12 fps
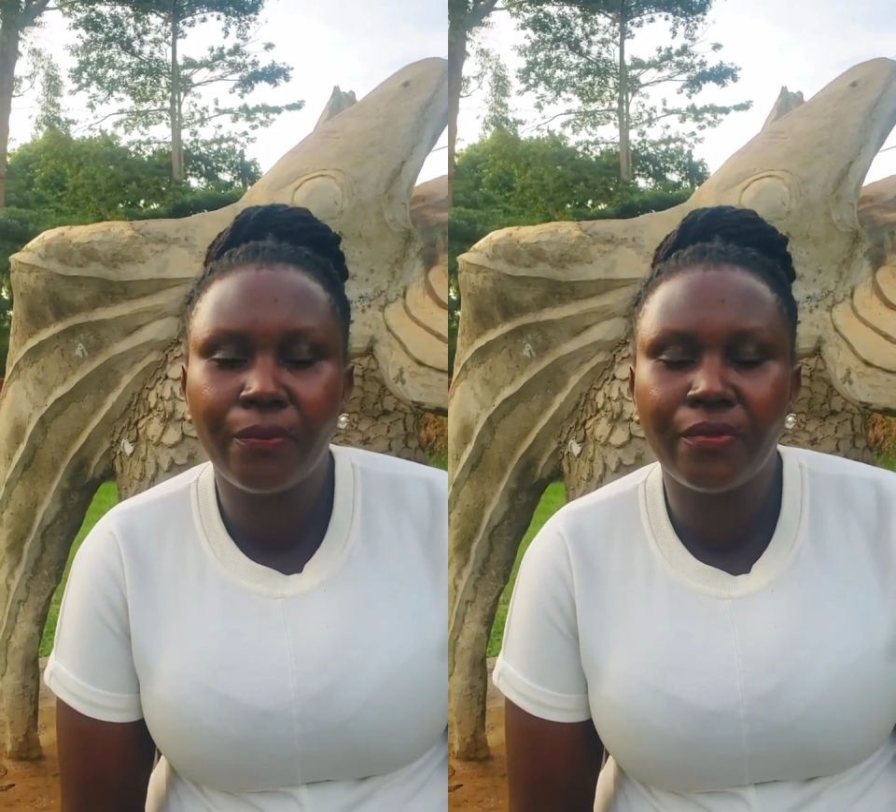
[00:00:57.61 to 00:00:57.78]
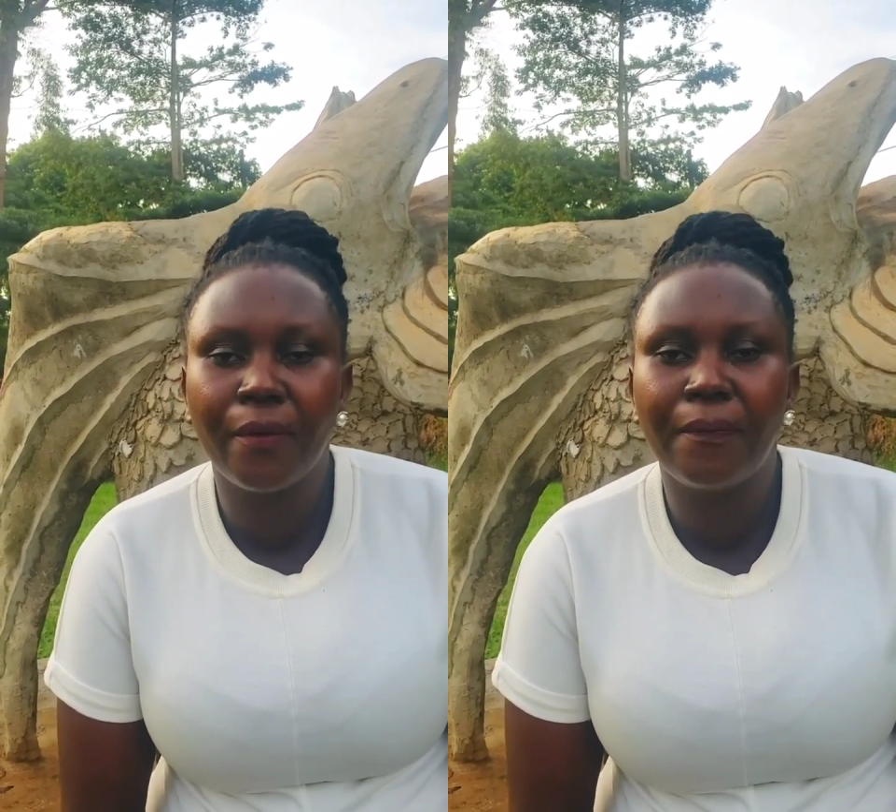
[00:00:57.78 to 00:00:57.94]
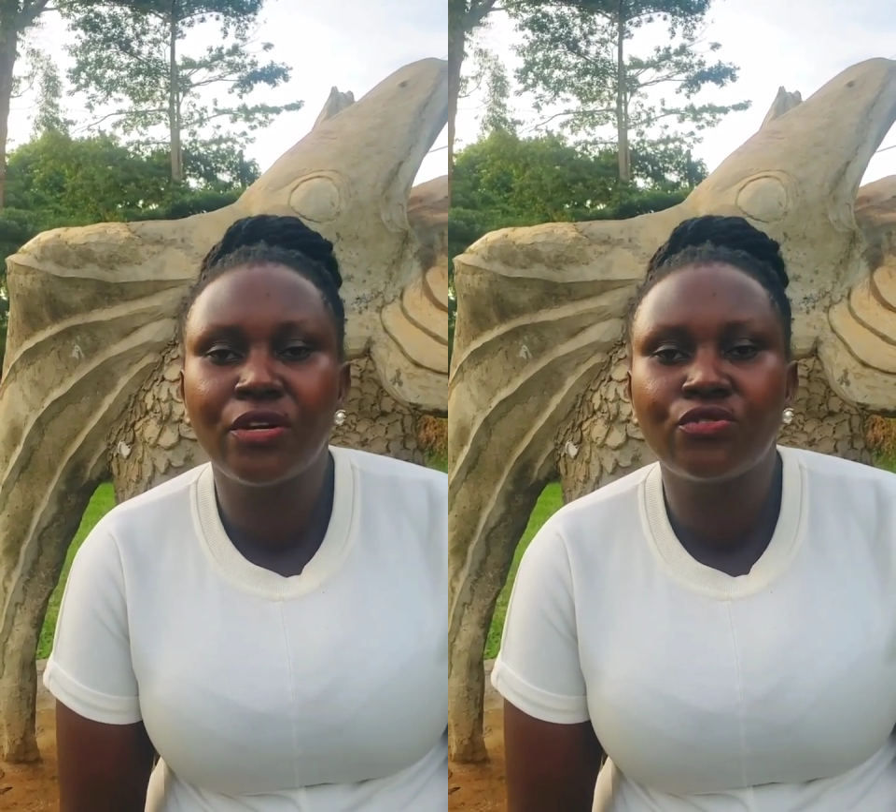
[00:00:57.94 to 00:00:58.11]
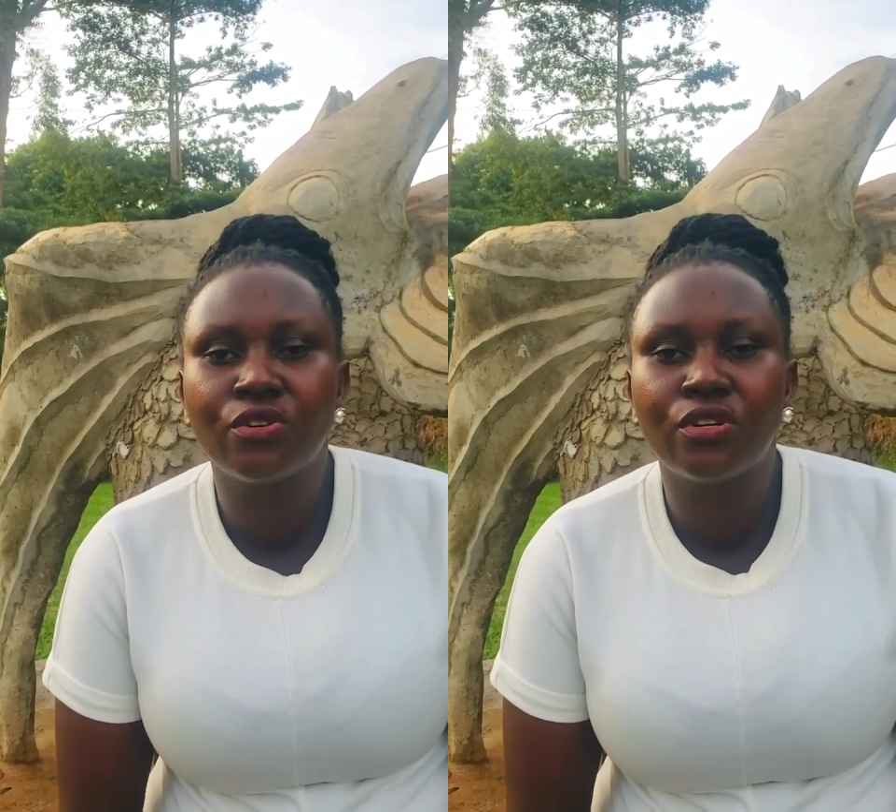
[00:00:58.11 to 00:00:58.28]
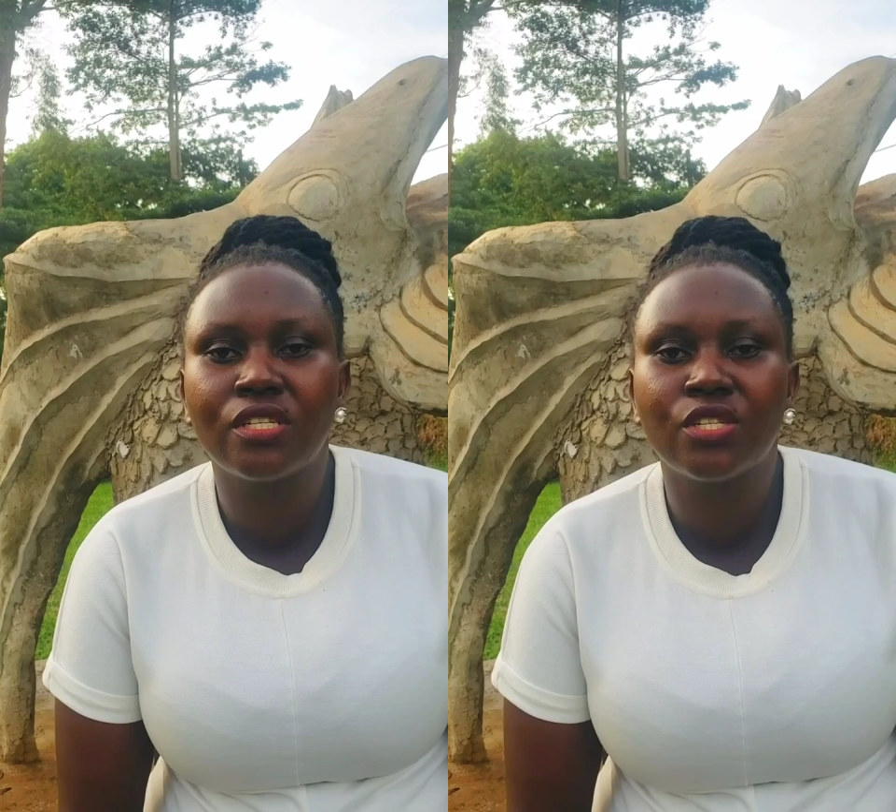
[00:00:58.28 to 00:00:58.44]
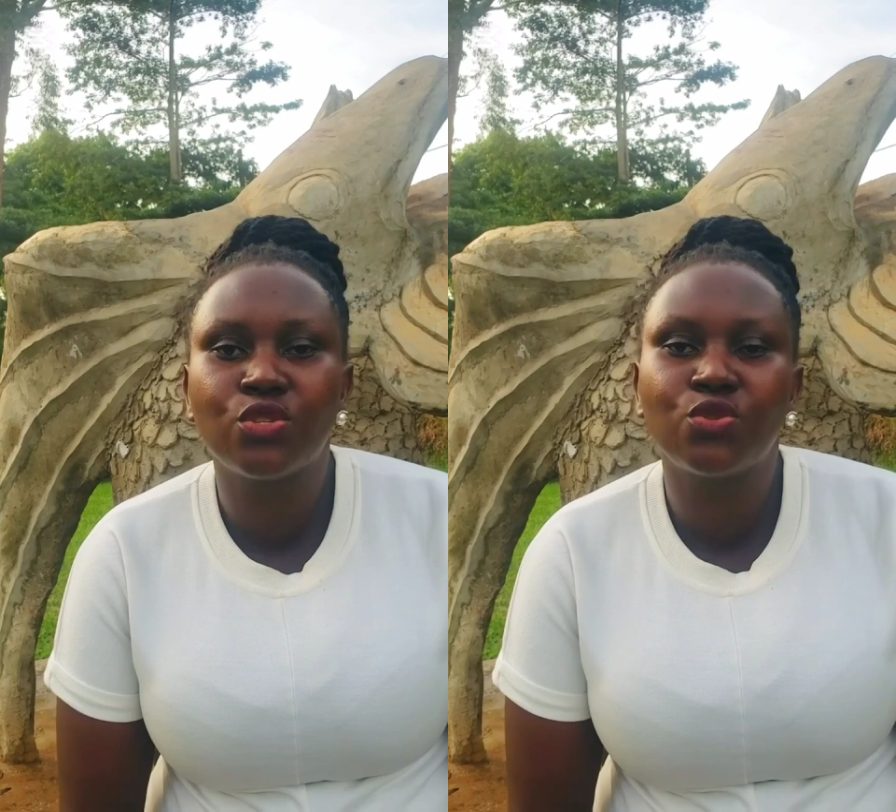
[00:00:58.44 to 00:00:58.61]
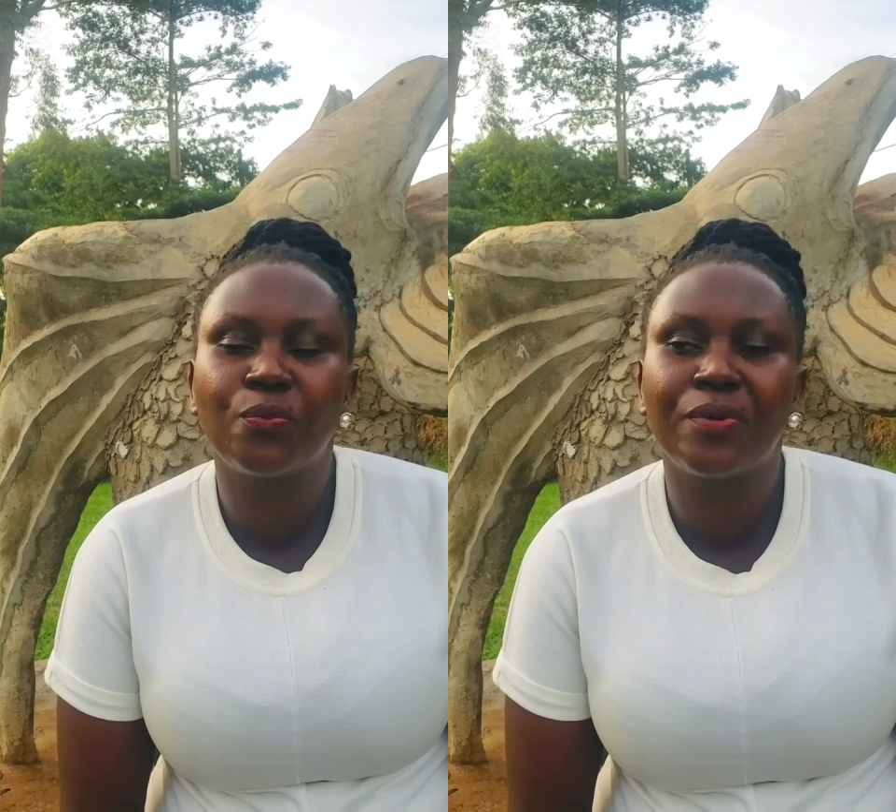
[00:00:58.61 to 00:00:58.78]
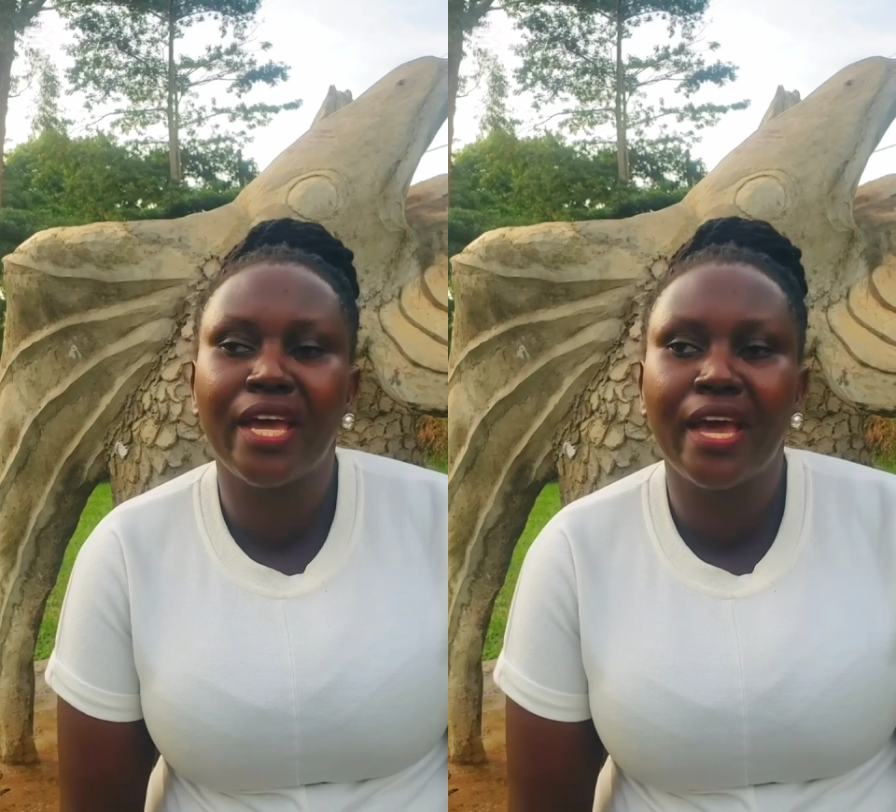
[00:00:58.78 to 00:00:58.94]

the patrons to be